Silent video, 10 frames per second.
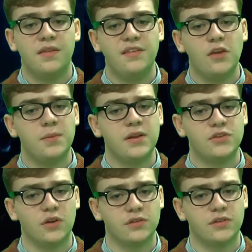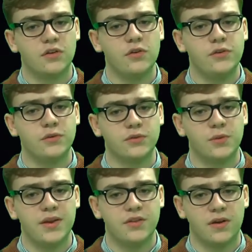These opening shots are crucial
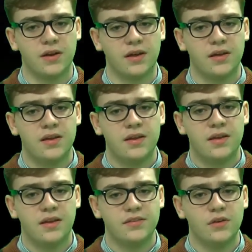to any trailer, as